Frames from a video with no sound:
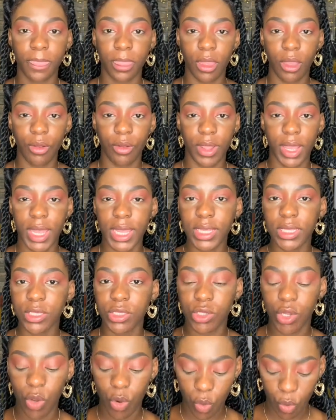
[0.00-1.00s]
Okay,
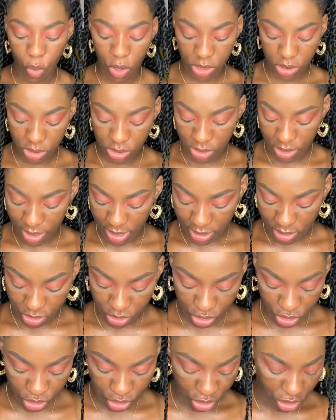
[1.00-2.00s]
so once that's
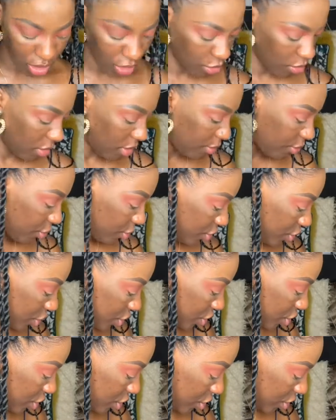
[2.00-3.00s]
done, what I'm going
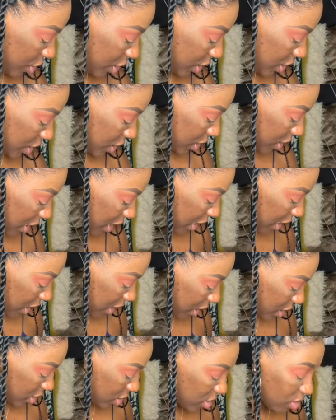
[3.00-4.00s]
to do is take
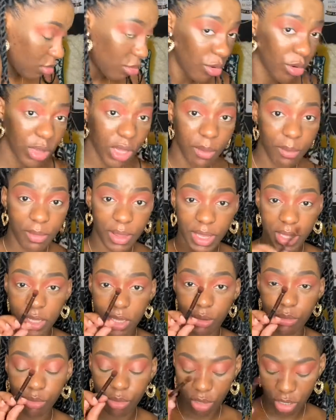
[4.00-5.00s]
a smaller
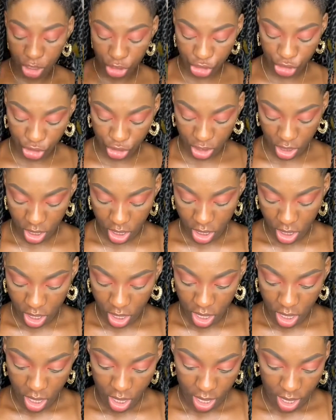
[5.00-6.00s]
blending brush,
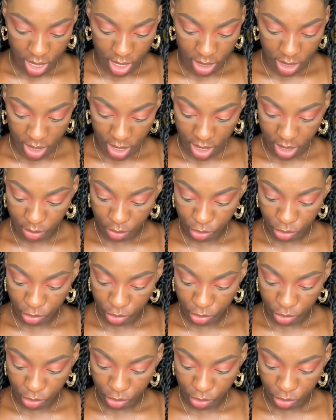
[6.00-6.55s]
and I'm